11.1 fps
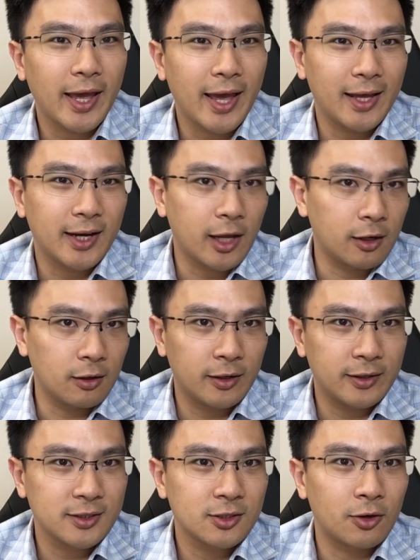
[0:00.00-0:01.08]
and
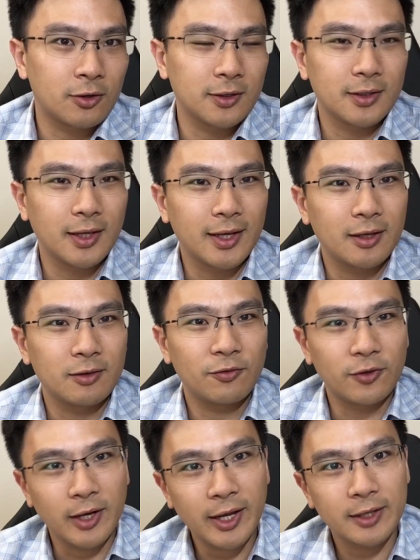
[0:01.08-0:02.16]
analytics started in
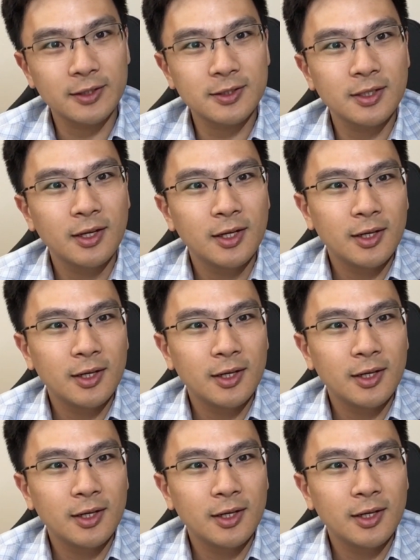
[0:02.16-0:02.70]
finance,